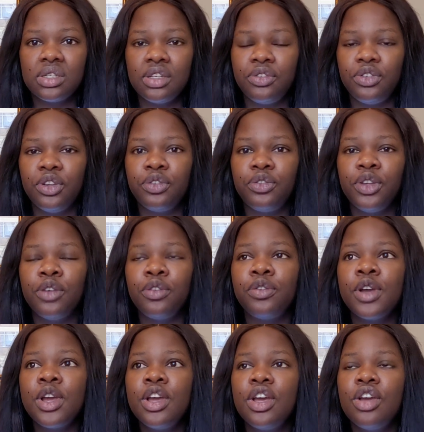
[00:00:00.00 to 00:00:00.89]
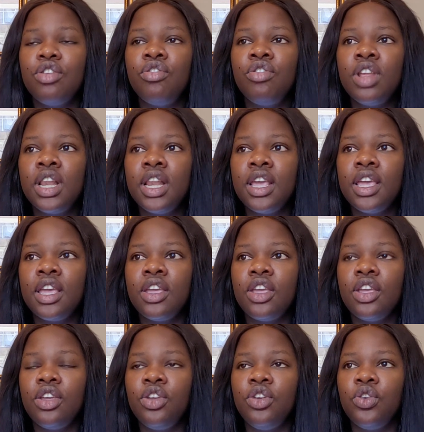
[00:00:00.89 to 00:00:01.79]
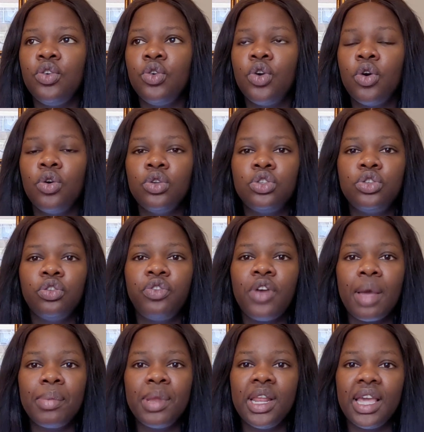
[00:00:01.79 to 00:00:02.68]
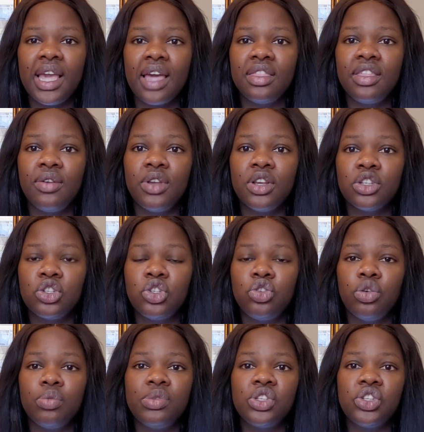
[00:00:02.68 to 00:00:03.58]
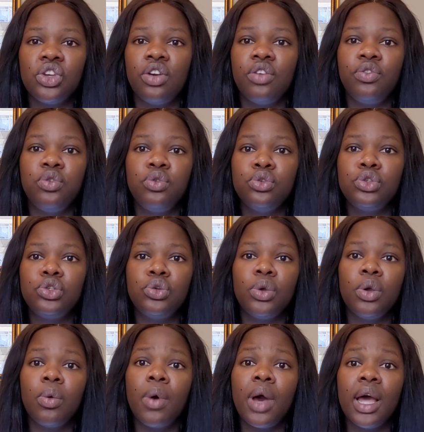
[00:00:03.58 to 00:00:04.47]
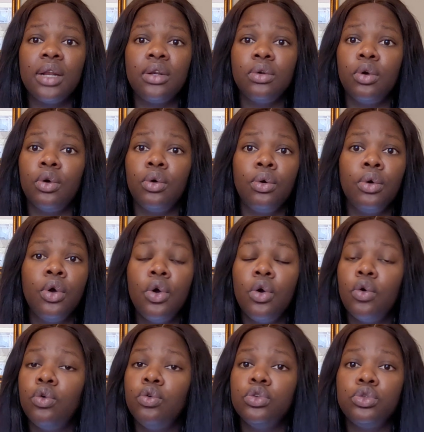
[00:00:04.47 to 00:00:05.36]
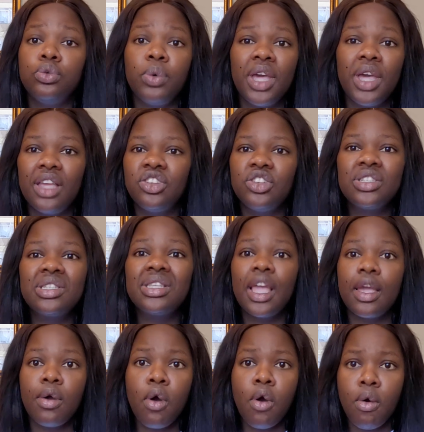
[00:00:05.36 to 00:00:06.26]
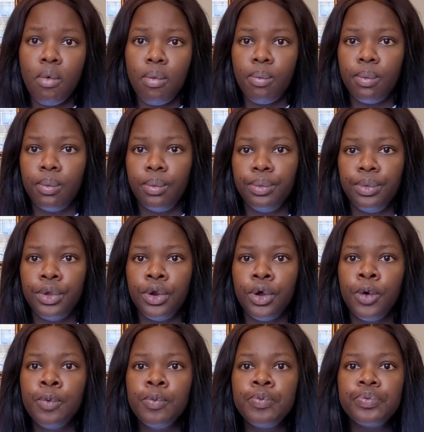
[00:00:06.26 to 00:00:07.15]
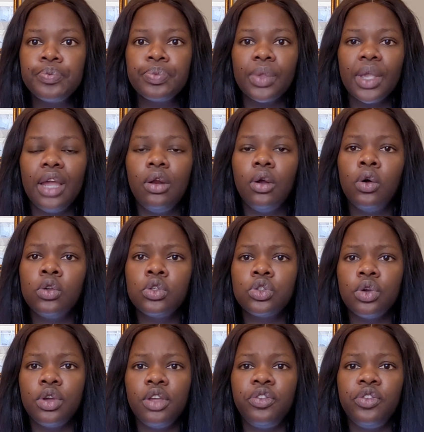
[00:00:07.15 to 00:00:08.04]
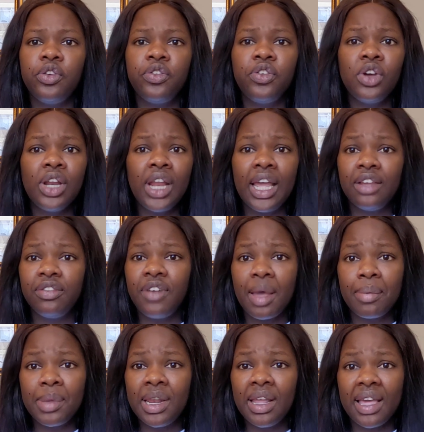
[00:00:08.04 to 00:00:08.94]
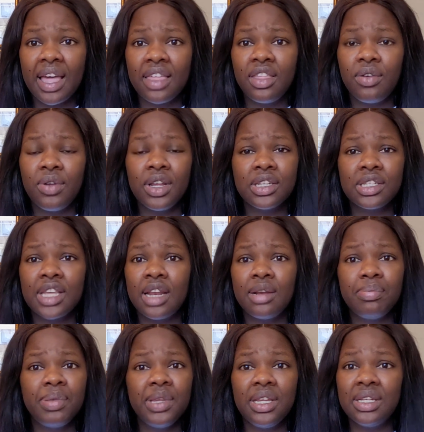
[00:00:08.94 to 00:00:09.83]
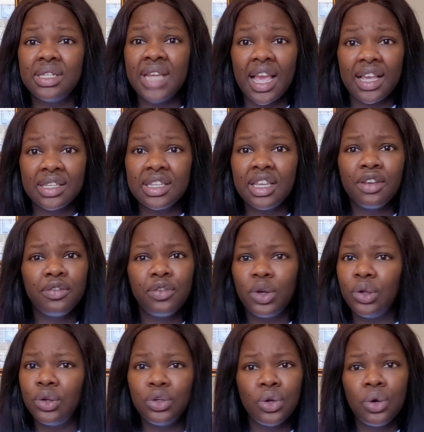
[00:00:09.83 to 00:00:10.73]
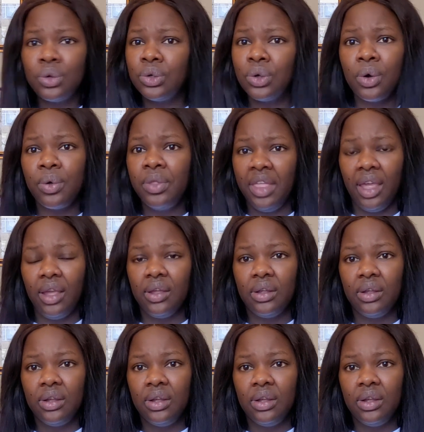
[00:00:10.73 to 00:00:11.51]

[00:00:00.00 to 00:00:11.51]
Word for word: If, if, if really you go to family gatherings to observe who's doing what or who's where, just stay home, you know? And also, if you feel like family gatherings can be taxing for you, don't go there.